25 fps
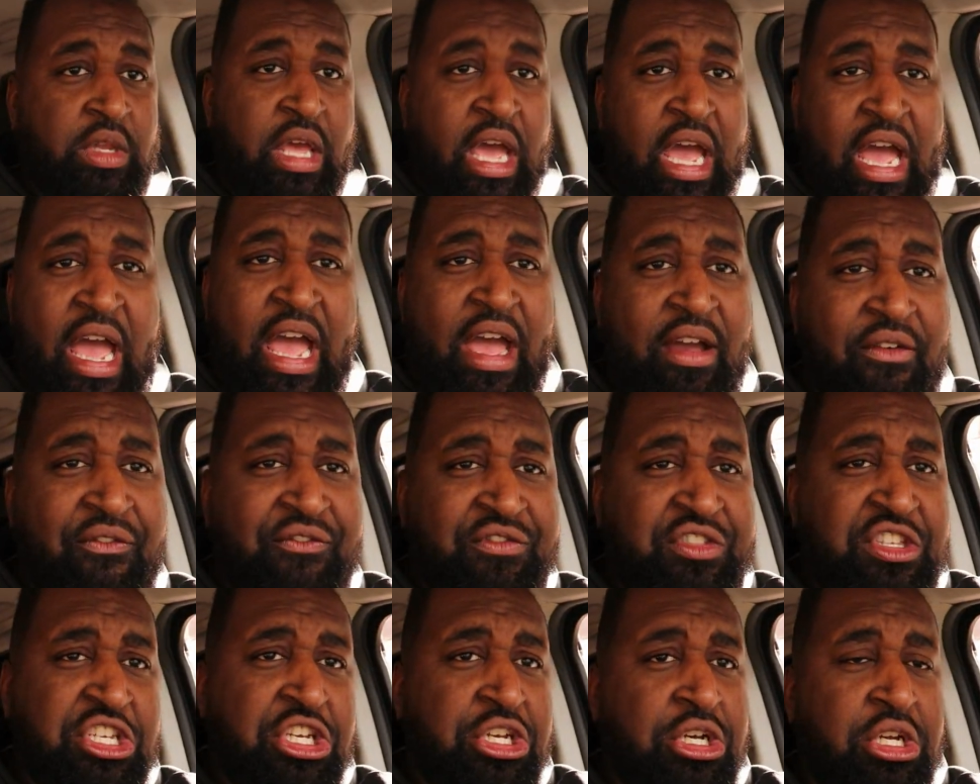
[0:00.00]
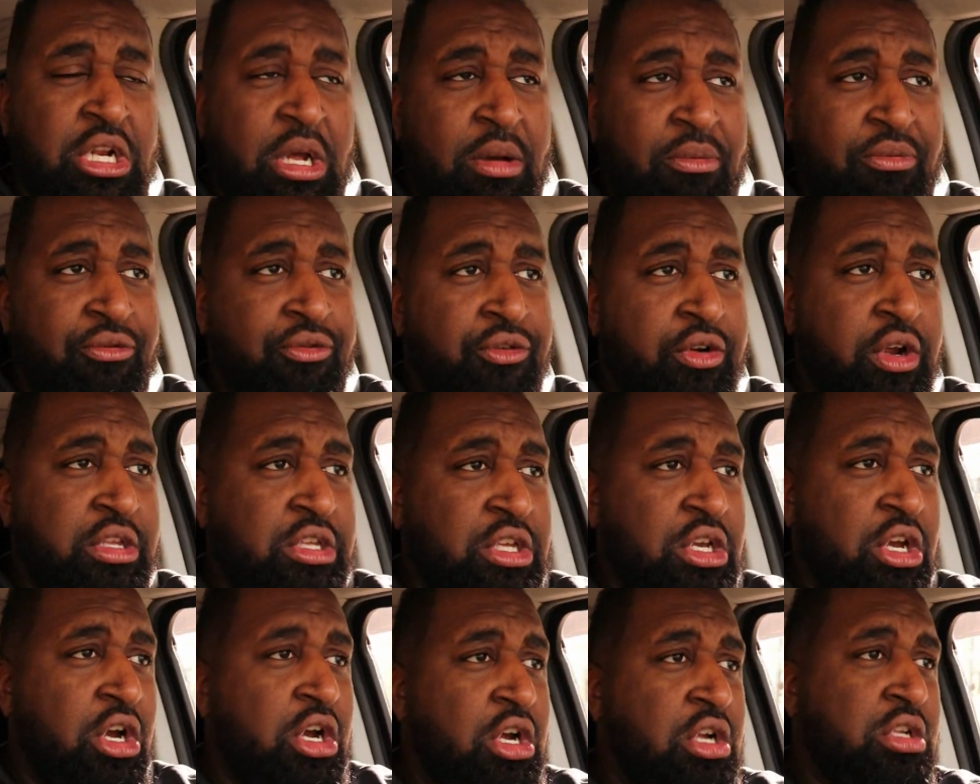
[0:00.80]
have tilled up front
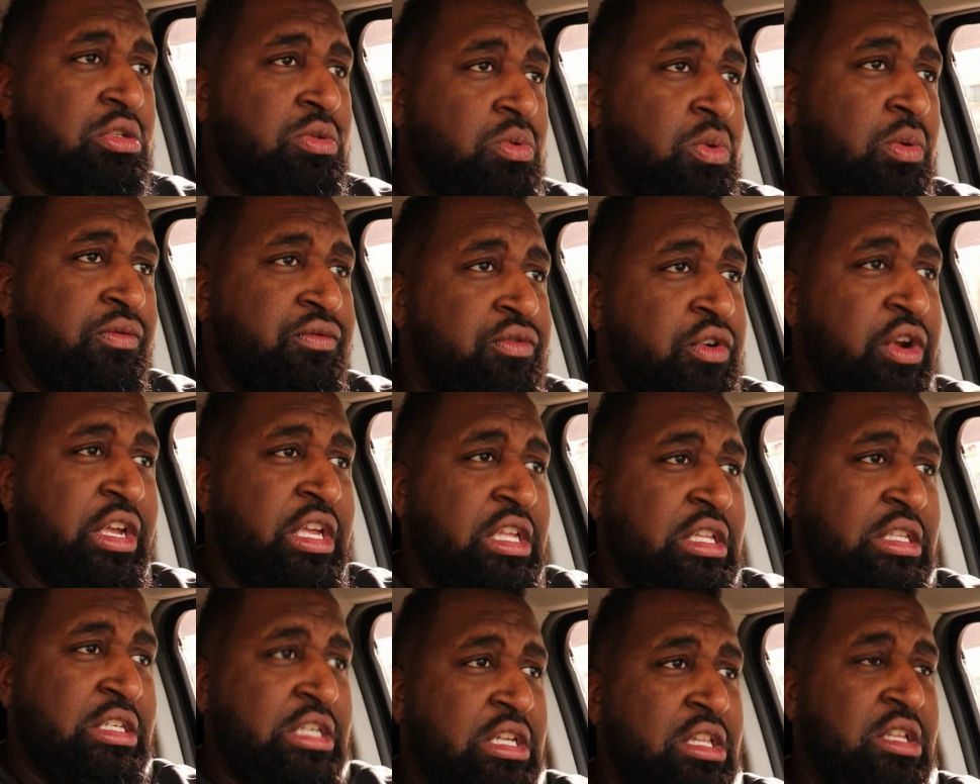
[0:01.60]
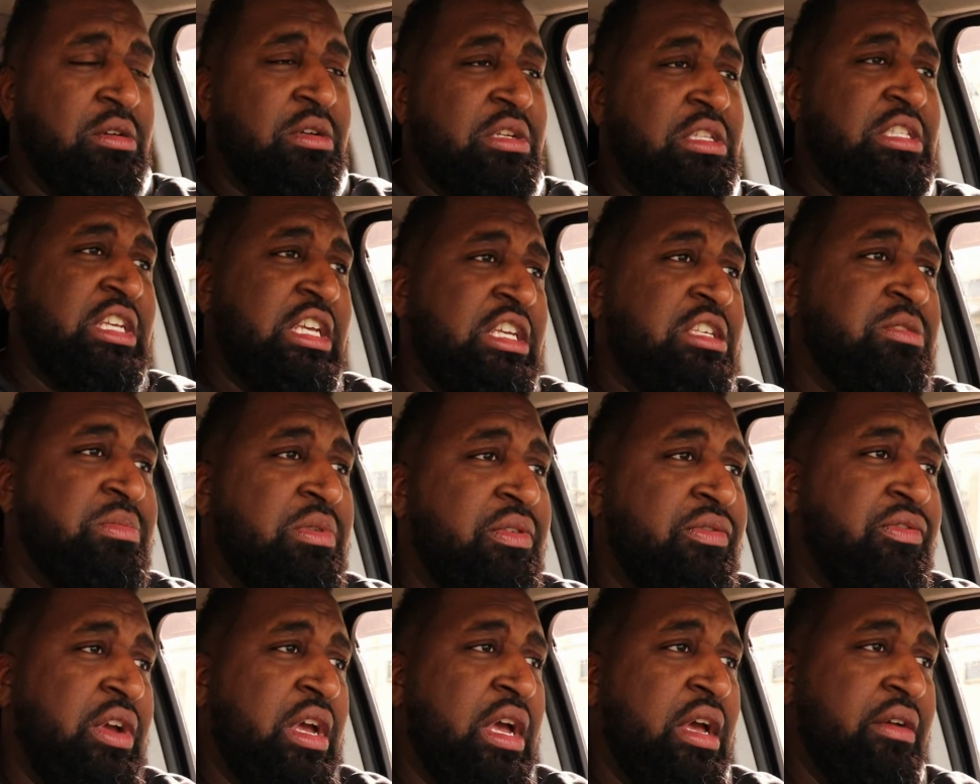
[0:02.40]
yards with Frank and Tiller. It takes
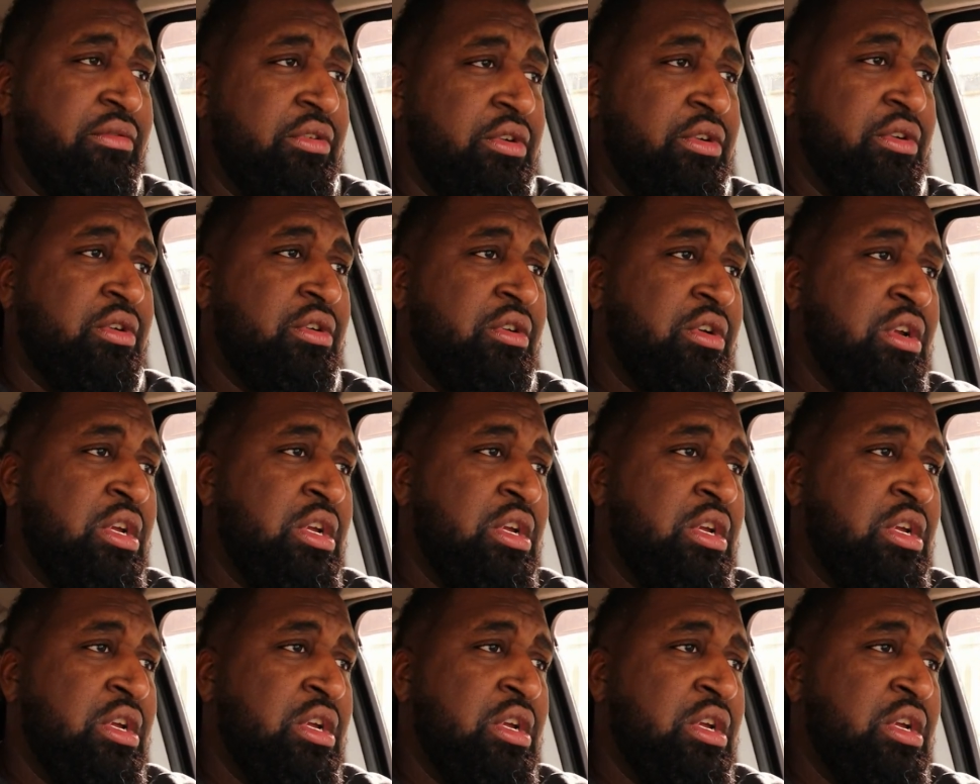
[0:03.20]
me forever.